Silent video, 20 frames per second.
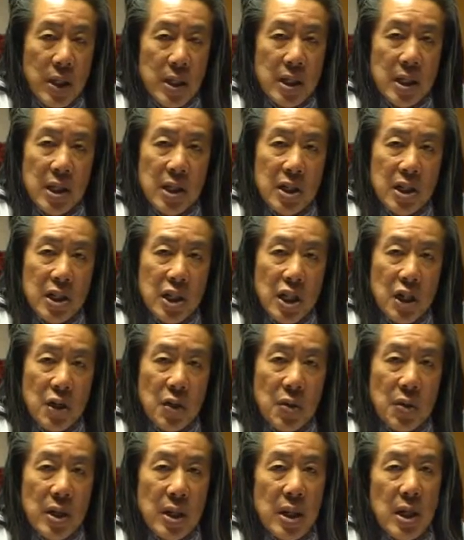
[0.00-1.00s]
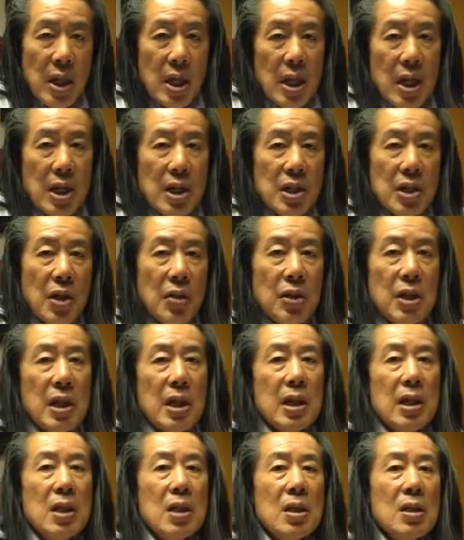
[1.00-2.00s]
the twentieth century. So
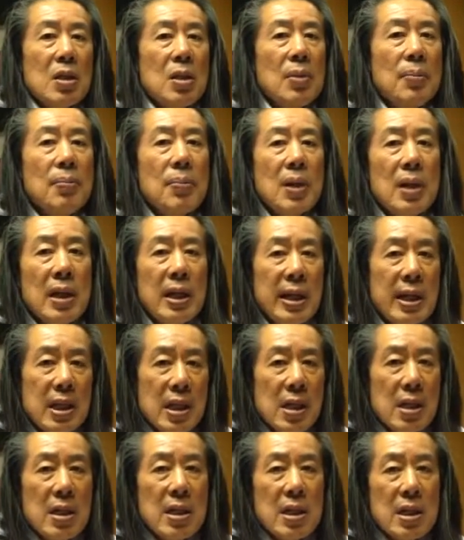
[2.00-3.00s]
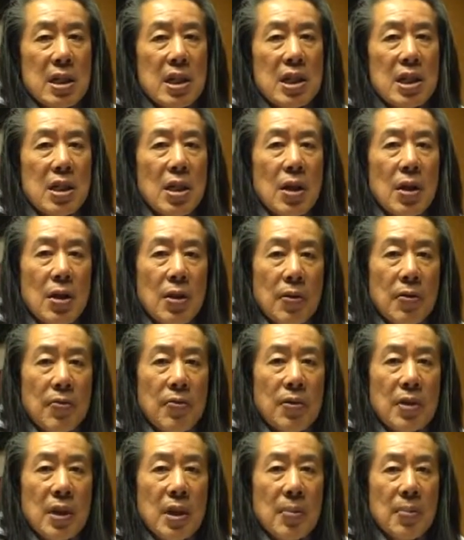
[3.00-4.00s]
the incompleteness
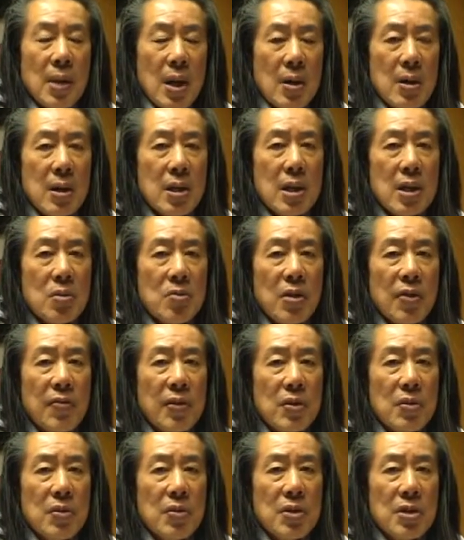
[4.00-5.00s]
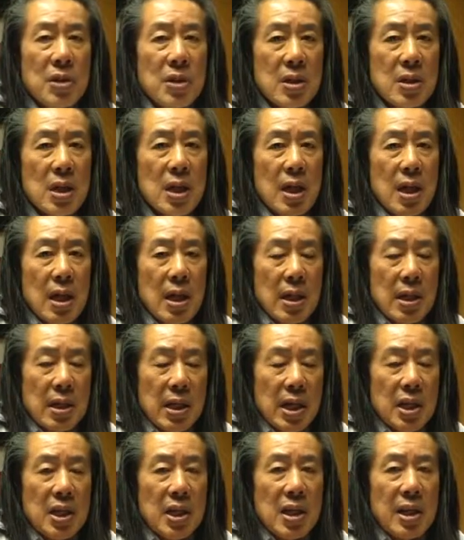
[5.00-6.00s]
of the American Revolution
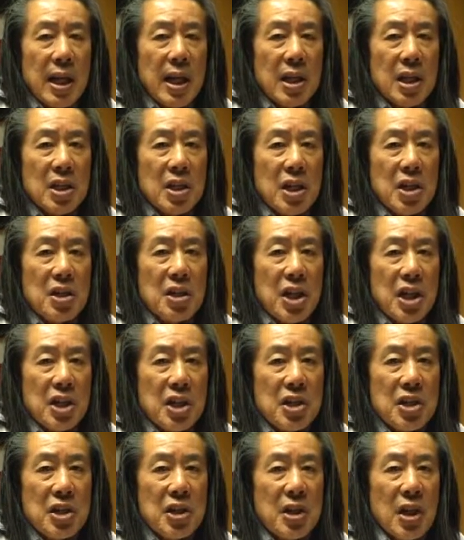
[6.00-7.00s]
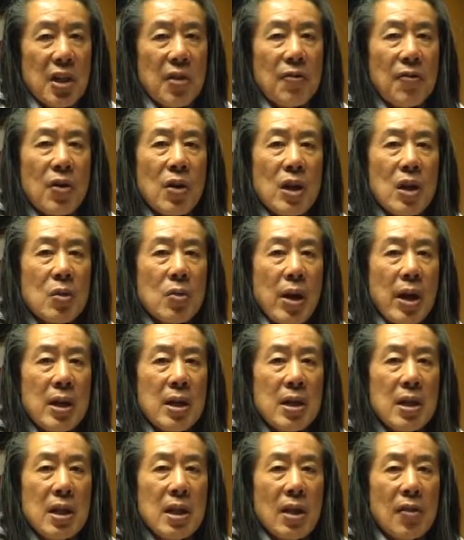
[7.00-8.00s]
does lend the suggestion that a very
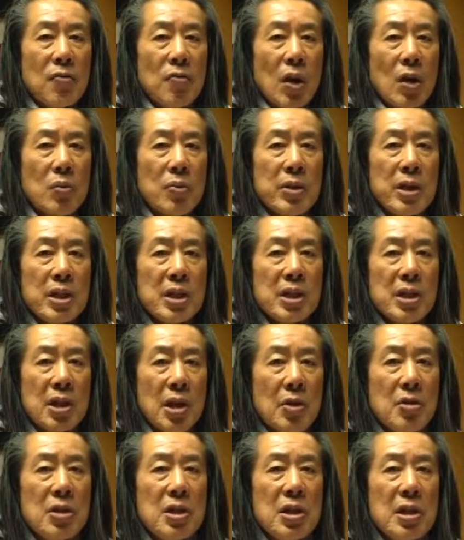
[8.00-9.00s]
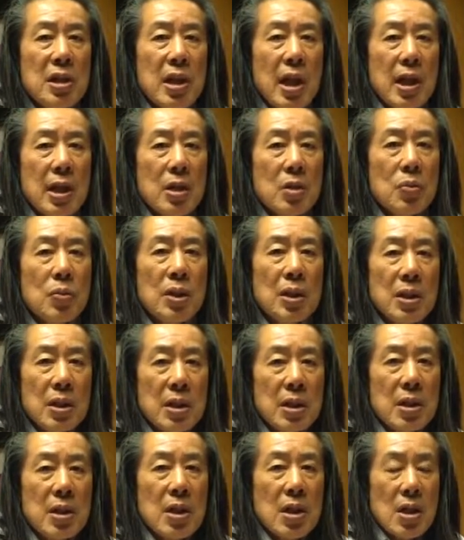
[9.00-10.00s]
great deal of what we associate
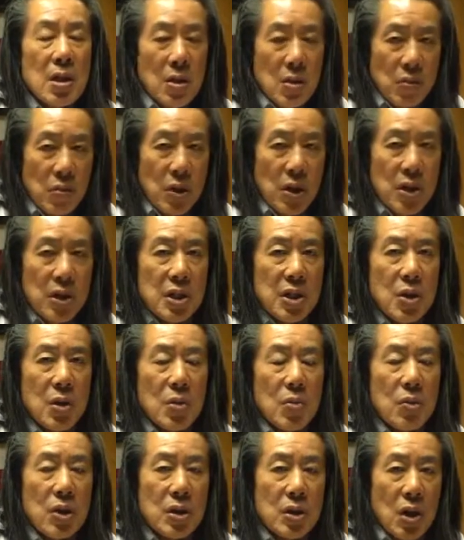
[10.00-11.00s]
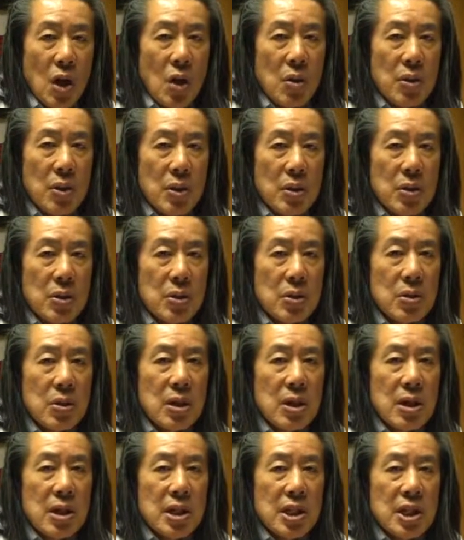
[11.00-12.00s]
with it was
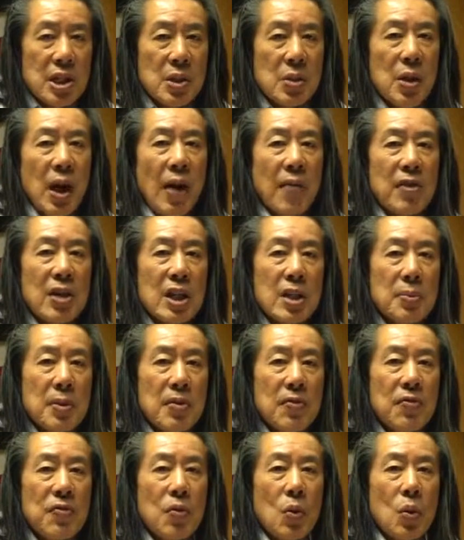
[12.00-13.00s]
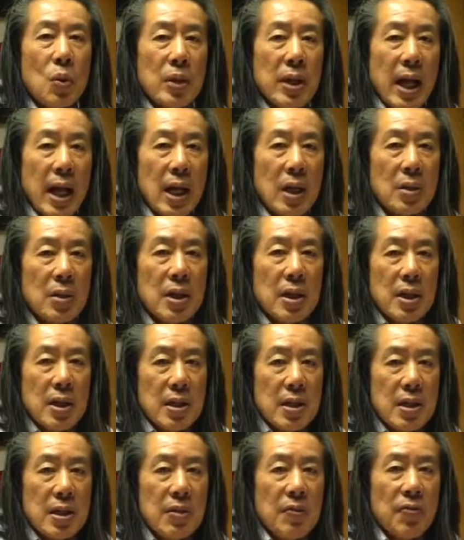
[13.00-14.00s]
rhetorical, still having to be fought out
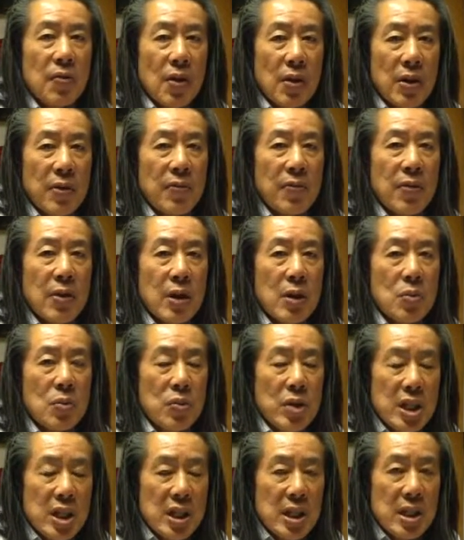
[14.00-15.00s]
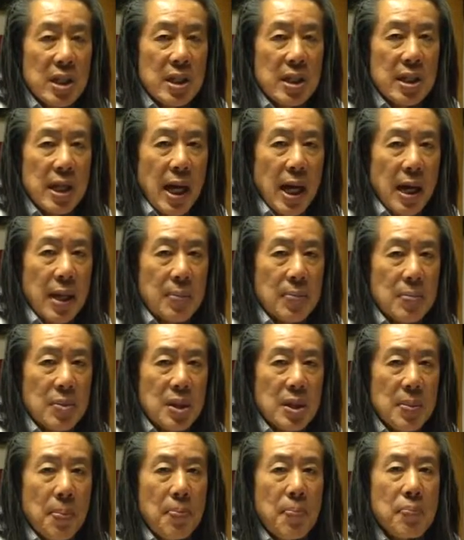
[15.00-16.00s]
in very, very recent
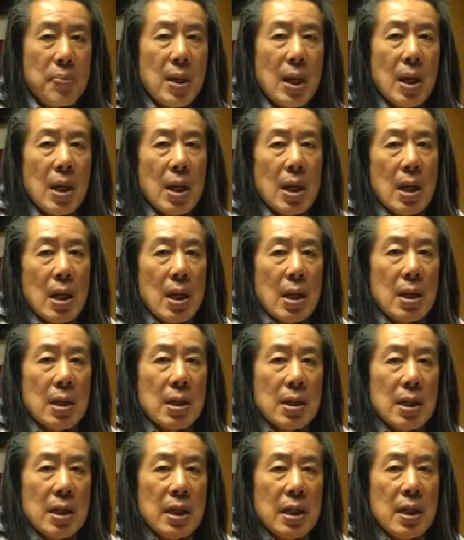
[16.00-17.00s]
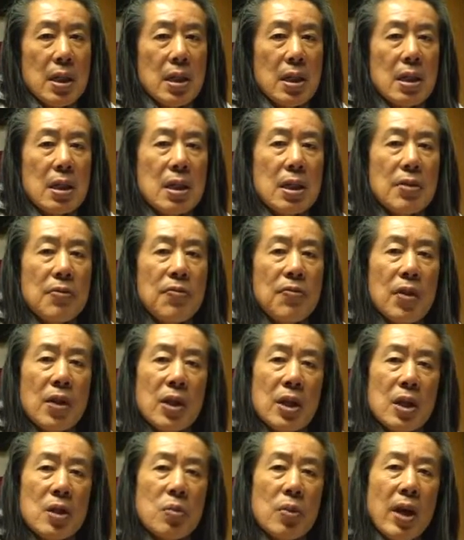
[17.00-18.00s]
times. The
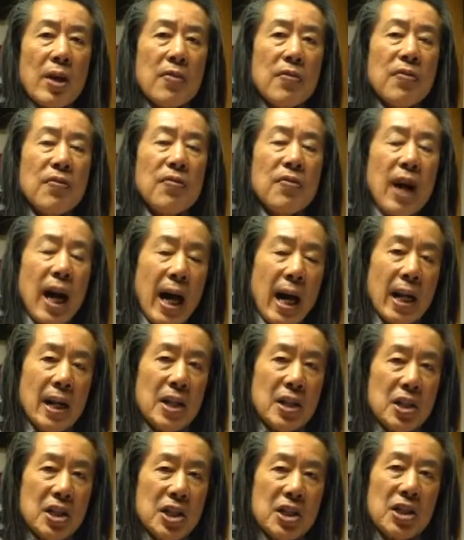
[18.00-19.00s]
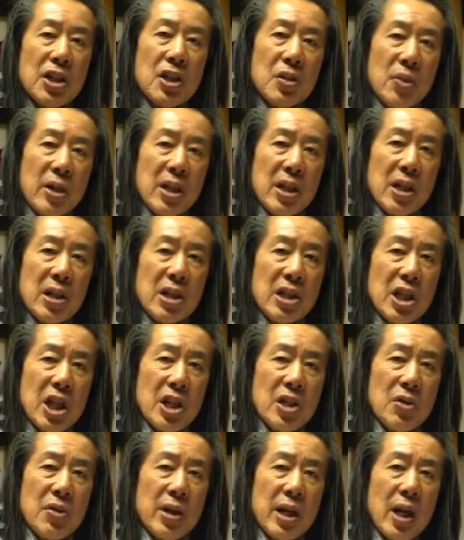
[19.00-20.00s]
very great violence in the twentieth
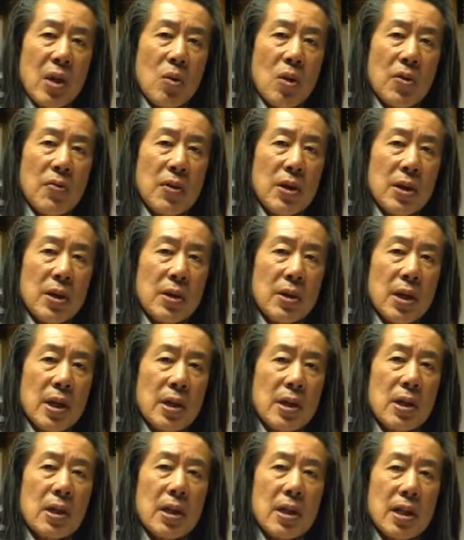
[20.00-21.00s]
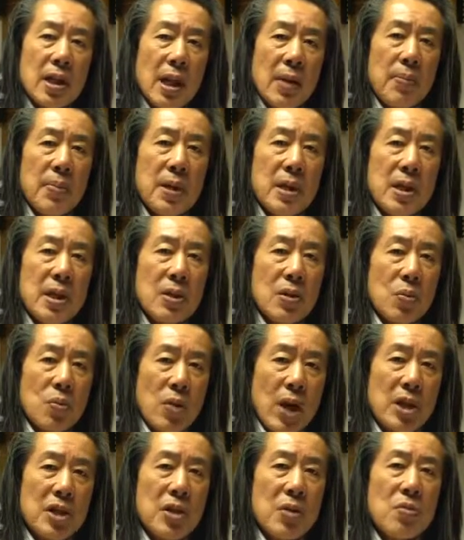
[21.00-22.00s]
century, however, that accompanied the
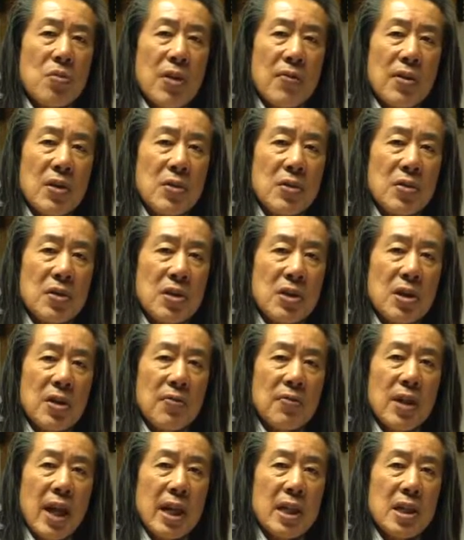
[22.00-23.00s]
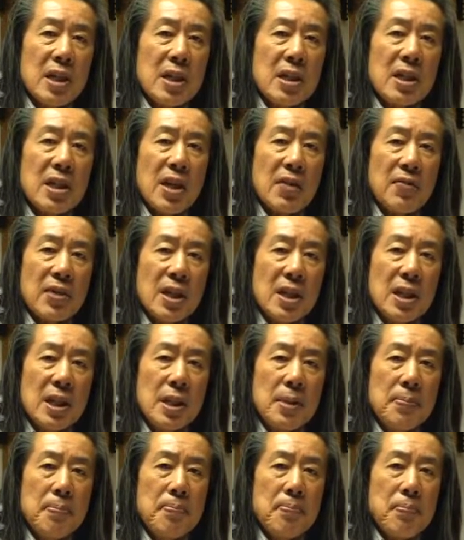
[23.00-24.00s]
Russian Revolution of nineteen
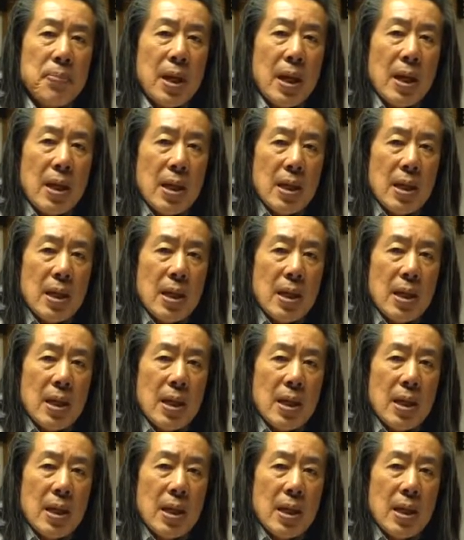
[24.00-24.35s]
seventeen